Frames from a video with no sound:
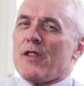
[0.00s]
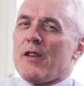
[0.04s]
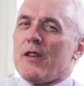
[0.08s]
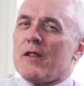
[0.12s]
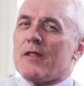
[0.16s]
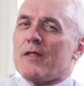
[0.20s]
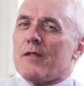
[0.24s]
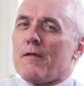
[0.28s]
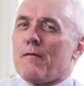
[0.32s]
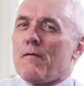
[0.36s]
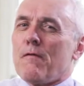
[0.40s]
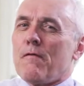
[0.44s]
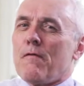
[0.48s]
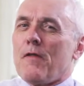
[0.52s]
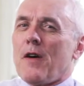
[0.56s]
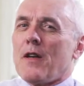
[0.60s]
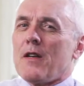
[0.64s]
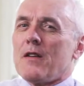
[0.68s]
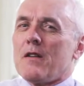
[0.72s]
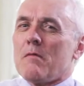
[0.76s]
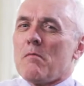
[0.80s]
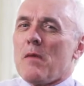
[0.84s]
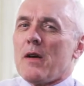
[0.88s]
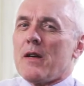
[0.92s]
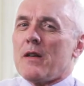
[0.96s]
is a
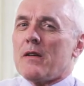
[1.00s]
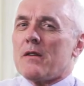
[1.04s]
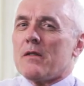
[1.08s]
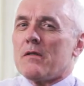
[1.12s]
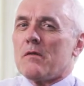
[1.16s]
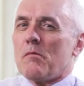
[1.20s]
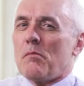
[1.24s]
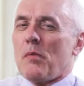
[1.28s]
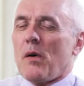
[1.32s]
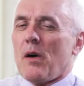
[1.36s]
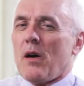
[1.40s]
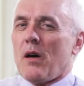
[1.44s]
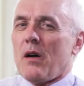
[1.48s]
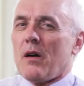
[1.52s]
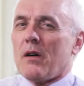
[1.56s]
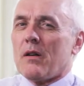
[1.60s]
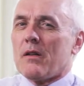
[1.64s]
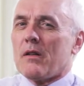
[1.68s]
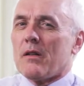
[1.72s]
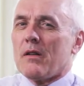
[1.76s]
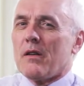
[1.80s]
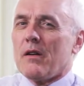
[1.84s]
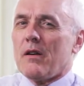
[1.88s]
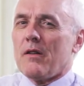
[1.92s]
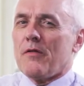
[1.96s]
fundamental part
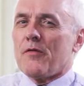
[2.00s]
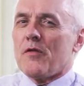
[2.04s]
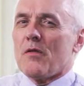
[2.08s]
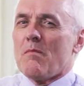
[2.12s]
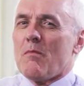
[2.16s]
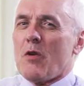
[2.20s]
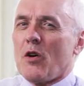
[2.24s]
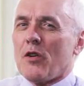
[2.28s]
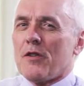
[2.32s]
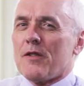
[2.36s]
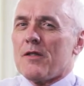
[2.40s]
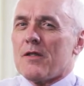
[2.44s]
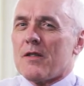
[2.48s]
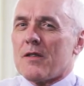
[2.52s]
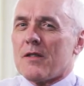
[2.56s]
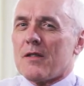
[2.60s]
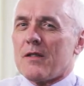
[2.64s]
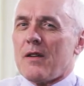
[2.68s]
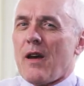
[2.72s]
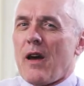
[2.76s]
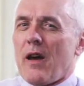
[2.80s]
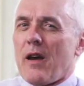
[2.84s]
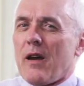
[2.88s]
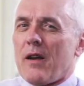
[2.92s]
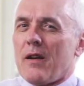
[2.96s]
of the modern
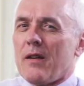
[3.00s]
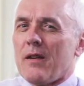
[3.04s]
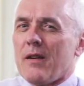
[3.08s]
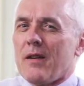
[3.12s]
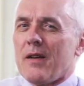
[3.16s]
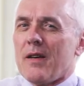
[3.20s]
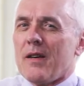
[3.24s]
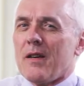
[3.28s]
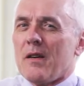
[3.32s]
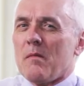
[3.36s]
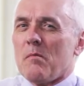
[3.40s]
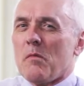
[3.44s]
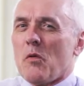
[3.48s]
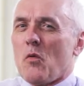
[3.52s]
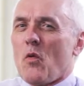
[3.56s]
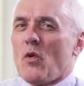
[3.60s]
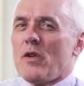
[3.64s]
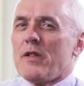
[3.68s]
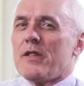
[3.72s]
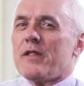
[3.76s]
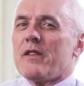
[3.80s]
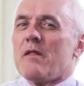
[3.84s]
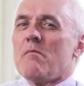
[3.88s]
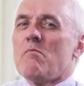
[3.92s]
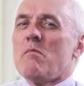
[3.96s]
state, but what
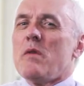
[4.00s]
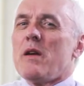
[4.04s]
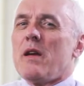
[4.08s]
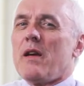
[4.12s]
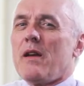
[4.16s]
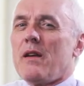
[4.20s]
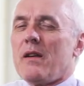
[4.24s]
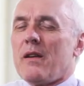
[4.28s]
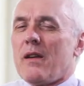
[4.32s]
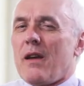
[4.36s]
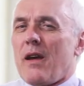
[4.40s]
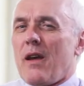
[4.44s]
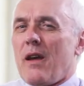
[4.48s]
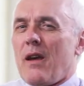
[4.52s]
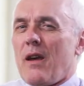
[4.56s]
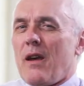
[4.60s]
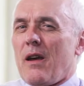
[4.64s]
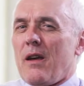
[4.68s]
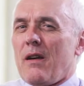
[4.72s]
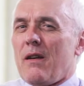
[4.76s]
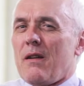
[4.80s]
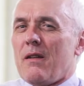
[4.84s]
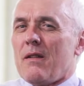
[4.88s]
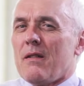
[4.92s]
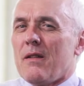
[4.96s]
does it mean
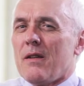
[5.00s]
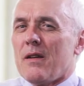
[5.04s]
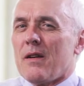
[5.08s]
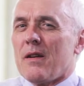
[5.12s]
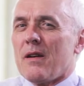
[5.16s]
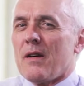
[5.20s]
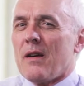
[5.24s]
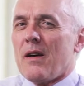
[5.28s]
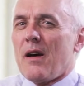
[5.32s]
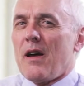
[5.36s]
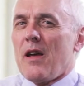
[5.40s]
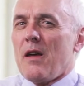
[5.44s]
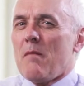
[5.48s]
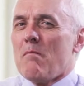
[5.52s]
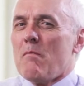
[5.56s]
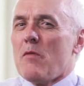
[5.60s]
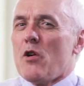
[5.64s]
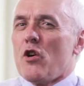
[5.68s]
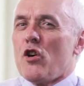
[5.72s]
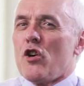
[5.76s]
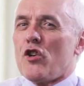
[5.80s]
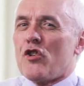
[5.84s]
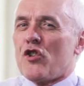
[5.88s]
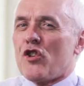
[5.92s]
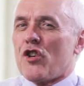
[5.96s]
in
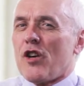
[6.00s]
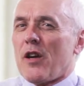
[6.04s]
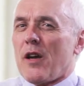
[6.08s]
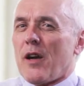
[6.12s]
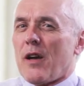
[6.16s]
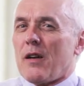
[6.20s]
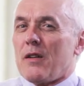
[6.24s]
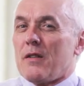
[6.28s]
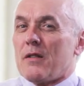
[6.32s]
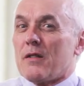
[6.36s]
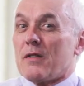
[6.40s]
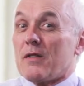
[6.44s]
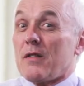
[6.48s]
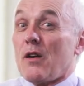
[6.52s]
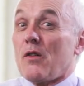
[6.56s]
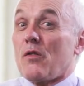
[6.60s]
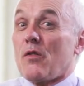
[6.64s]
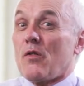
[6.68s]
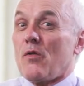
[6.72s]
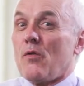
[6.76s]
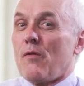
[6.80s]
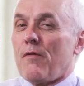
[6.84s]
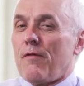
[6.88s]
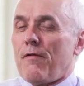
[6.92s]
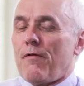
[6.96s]
emerging and
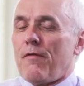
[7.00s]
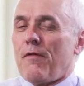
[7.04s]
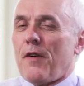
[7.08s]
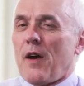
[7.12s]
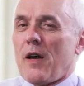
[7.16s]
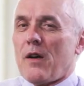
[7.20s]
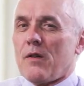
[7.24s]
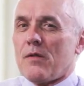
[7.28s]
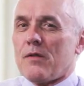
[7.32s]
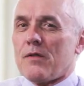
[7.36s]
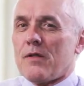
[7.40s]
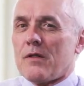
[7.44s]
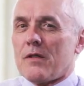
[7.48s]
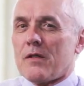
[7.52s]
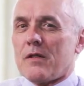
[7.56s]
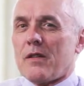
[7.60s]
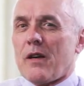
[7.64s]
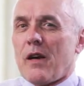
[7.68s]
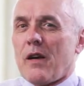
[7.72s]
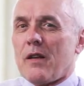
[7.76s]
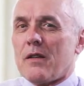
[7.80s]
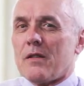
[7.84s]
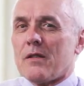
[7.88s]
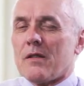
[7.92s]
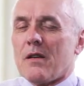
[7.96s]
so-called failed
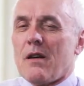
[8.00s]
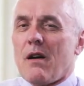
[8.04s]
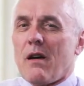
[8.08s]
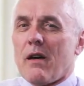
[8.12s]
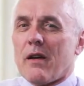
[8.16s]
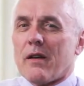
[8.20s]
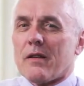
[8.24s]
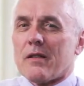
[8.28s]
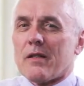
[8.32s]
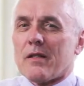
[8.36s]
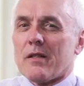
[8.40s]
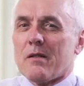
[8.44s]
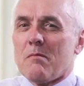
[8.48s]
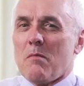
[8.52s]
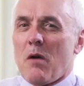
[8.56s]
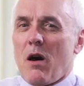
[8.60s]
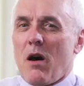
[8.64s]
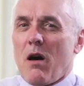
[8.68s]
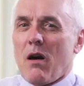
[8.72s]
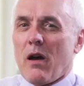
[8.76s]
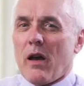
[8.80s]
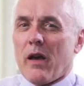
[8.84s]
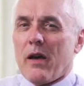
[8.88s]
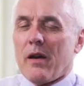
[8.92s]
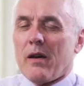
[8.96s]
states like
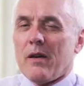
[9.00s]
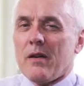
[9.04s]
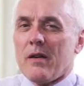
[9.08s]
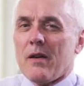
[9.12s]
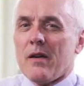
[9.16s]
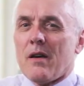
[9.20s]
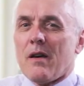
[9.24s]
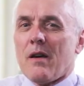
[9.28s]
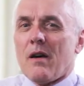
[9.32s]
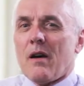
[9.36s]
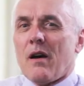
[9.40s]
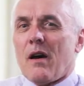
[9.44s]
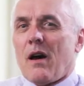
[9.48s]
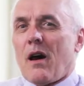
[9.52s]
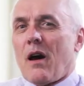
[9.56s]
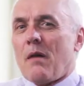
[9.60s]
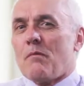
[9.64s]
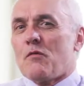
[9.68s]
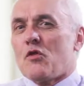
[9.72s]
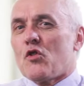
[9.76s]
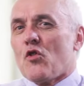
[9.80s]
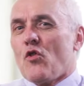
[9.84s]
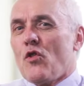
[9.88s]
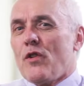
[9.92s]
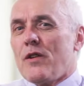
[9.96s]
Somalia?
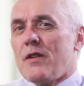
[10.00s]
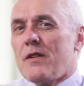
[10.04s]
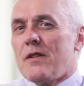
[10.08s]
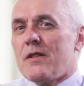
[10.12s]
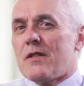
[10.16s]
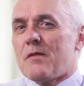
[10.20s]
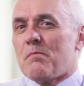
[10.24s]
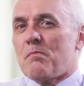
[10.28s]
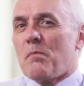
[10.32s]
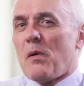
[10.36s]
I'm joined